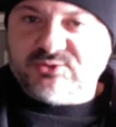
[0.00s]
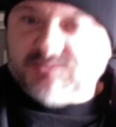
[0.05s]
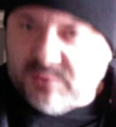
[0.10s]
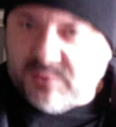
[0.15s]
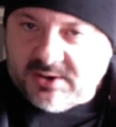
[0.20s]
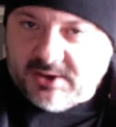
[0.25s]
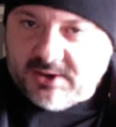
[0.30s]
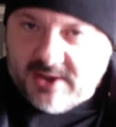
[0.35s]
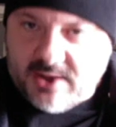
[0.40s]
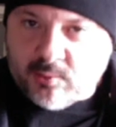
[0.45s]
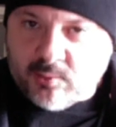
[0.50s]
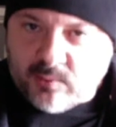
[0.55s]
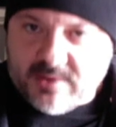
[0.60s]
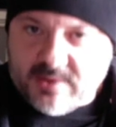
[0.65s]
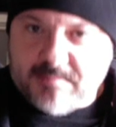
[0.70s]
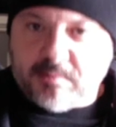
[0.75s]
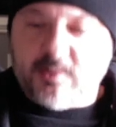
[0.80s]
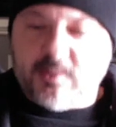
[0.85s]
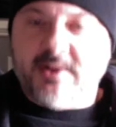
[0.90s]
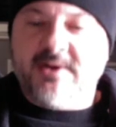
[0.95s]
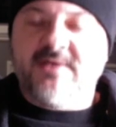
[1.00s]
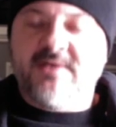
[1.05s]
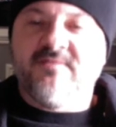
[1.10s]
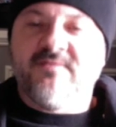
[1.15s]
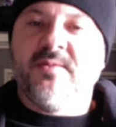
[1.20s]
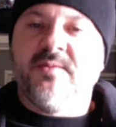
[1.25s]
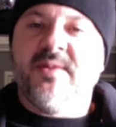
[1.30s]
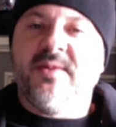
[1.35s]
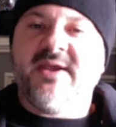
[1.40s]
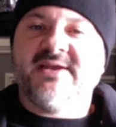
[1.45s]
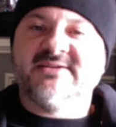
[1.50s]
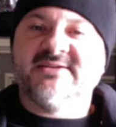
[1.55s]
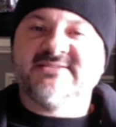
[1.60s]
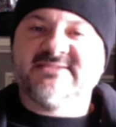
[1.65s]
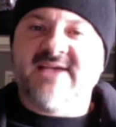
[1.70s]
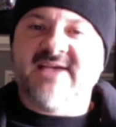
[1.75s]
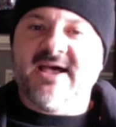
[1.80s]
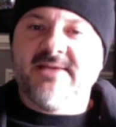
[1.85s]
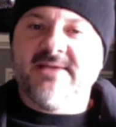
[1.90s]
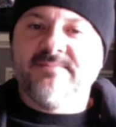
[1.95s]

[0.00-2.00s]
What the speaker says: but a reprint of the beta set.